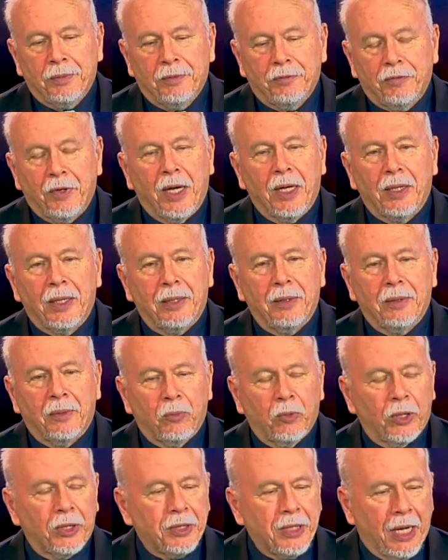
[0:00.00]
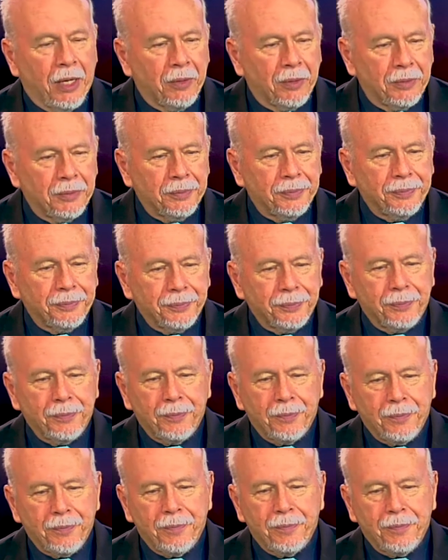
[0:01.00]
Finally, it worked out.
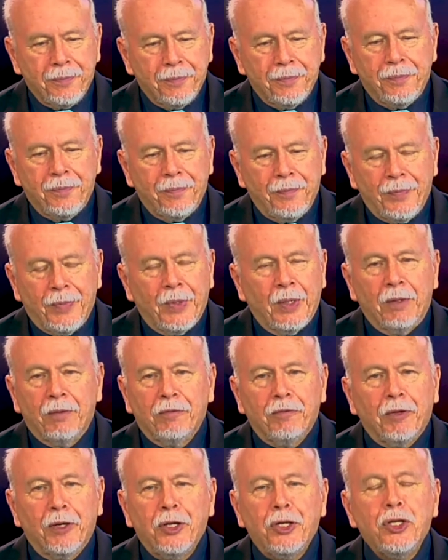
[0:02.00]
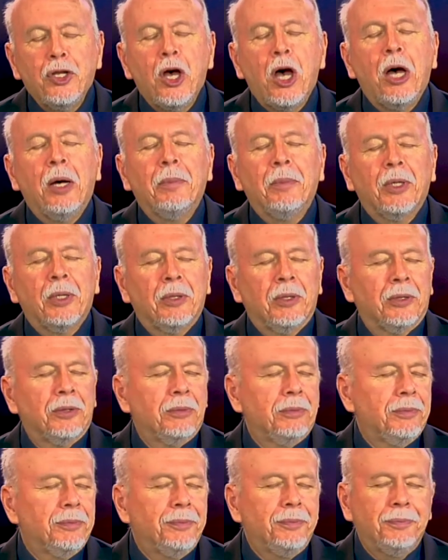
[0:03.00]

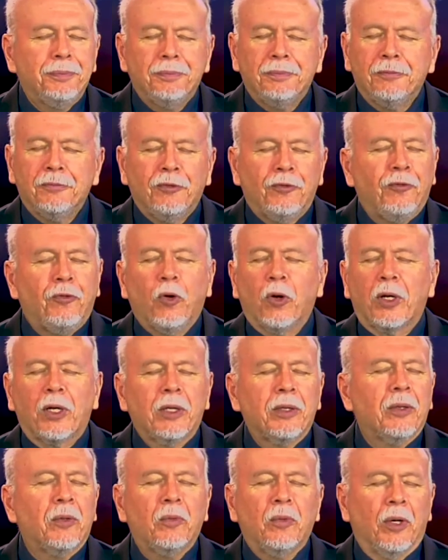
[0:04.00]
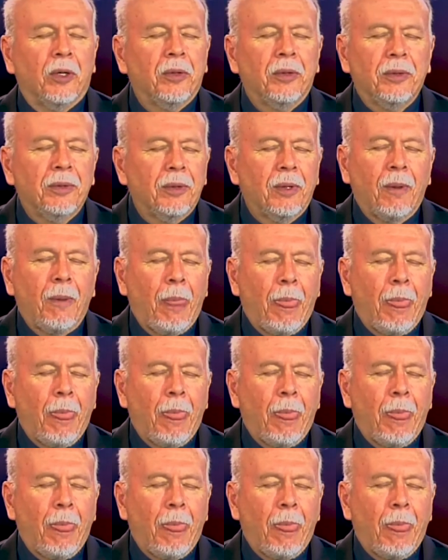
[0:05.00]
Phenomenal fork in the road.